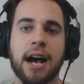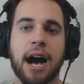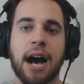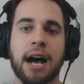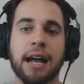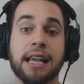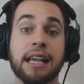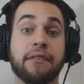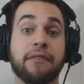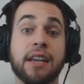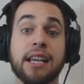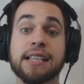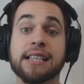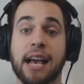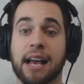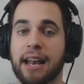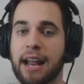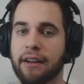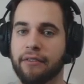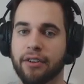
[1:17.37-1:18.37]
EVs
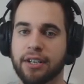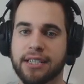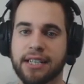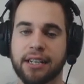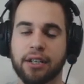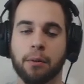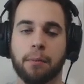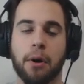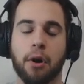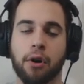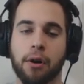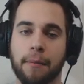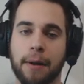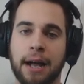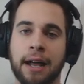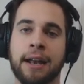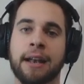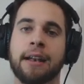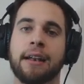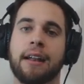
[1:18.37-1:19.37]
on every single
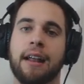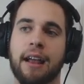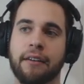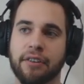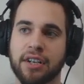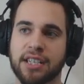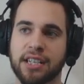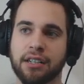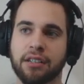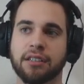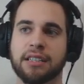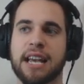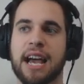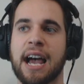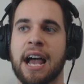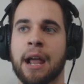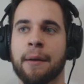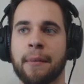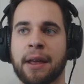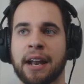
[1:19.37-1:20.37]
Pokemon every single
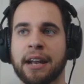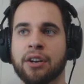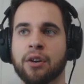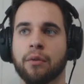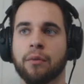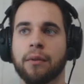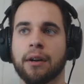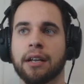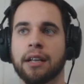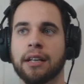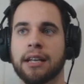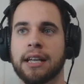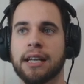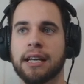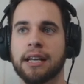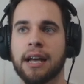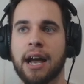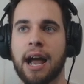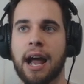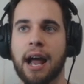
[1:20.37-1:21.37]
time, and I
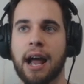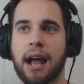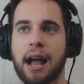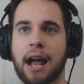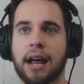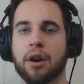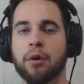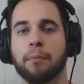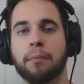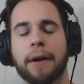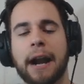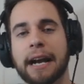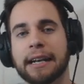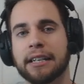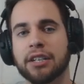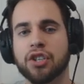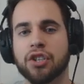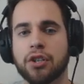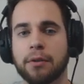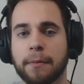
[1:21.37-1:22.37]
don't
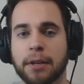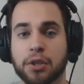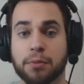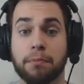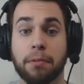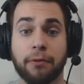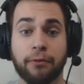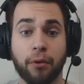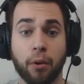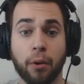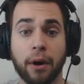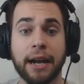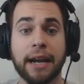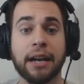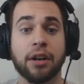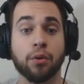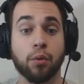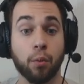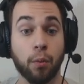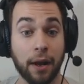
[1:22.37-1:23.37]
practice too much
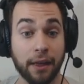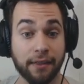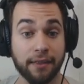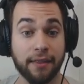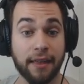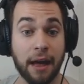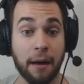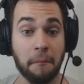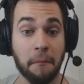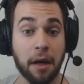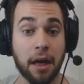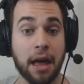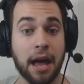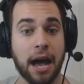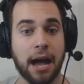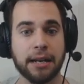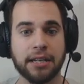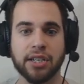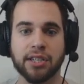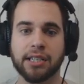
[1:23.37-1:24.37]
beforehand with them.
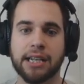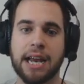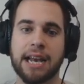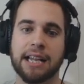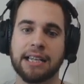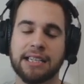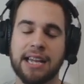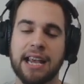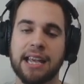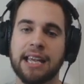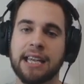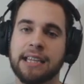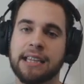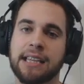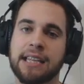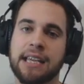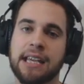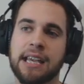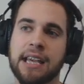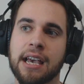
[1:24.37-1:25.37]
I just kind of taking
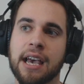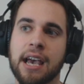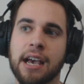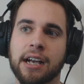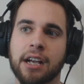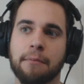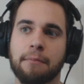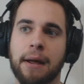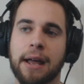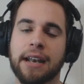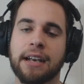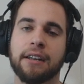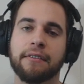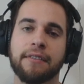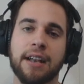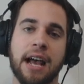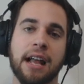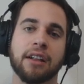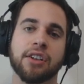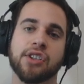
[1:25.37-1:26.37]
the
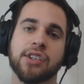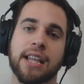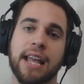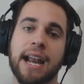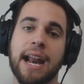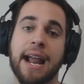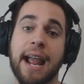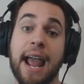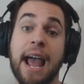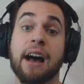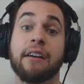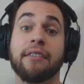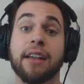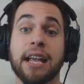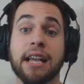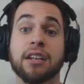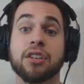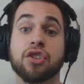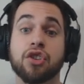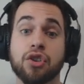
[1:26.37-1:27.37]
competitive knowledge that I have
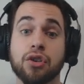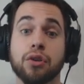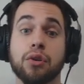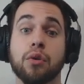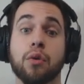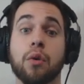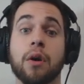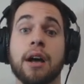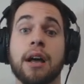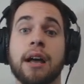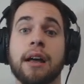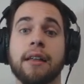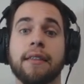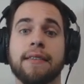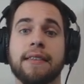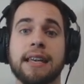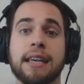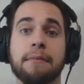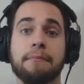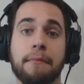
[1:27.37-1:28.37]
into
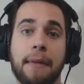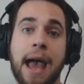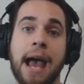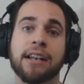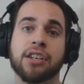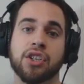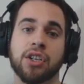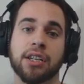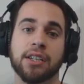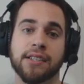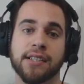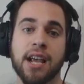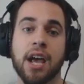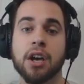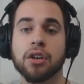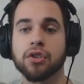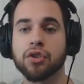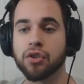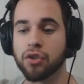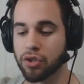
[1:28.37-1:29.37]
the matches.
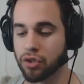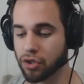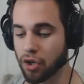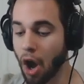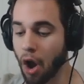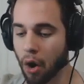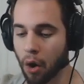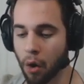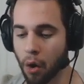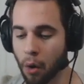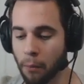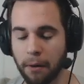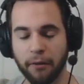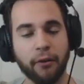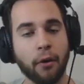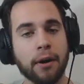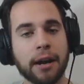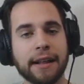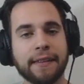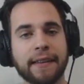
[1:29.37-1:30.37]
So
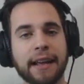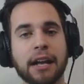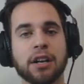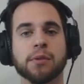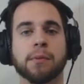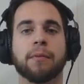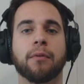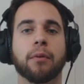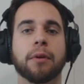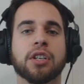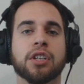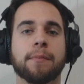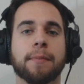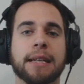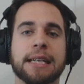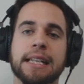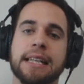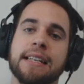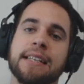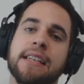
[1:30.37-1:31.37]
before anything else, before we jump
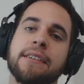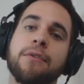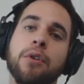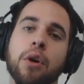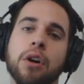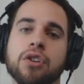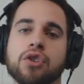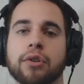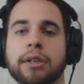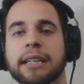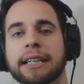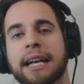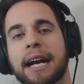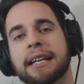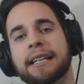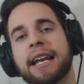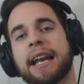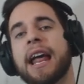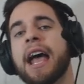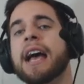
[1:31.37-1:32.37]
into this, if you are enjoying the
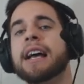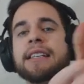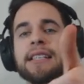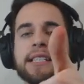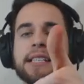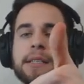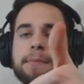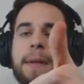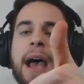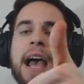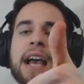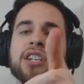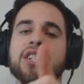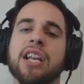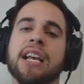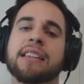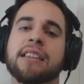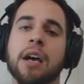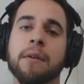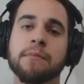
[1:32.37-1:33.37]
content, smash
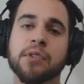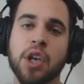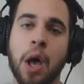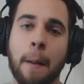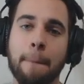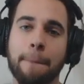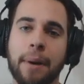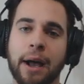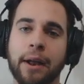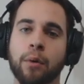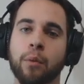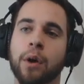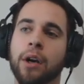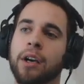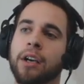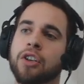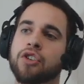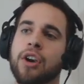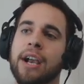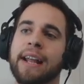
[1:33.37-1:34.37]
that thumbs up button.
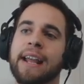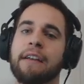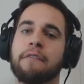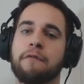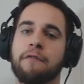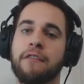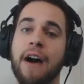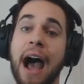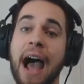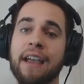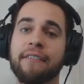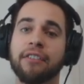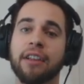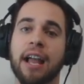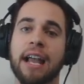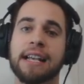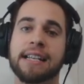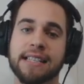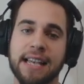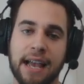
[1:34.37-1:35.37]
We're going to try to get 5
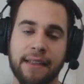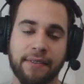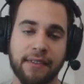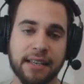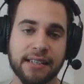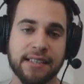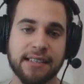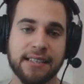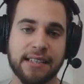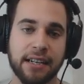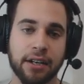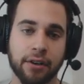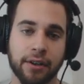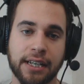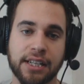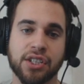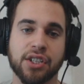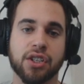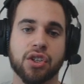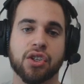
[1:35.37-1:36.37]
likes on this
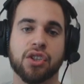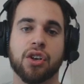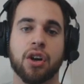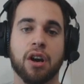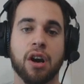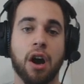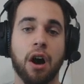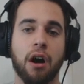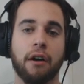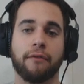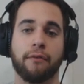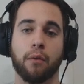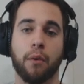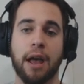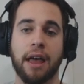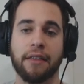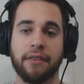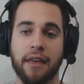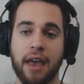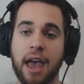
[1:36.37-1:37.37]
series to start off
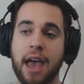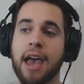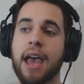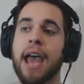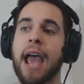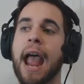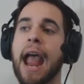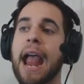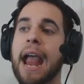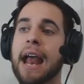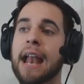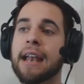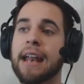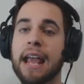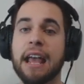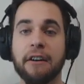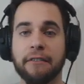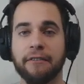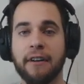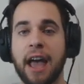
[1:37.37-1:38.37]
with. And
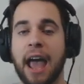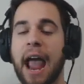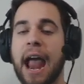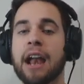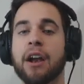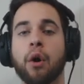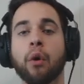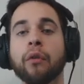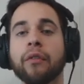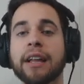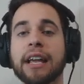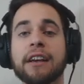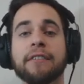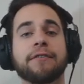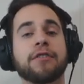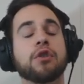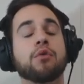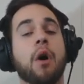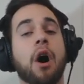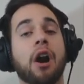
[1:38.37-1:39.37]
if, and only
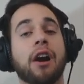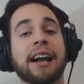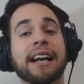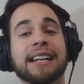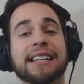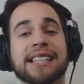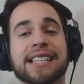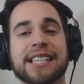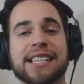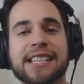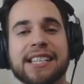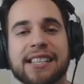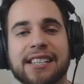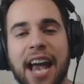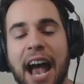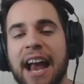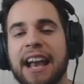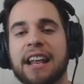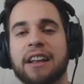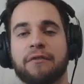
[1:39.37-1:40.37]
if, you are
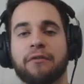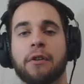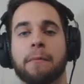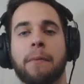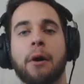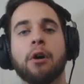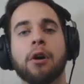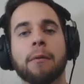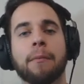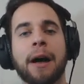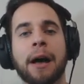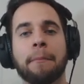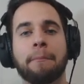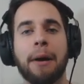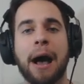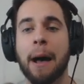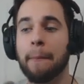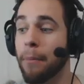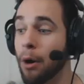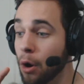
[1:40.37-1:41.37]
excited for Pokemon
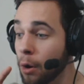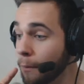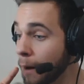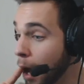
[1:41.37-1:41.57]
Pop,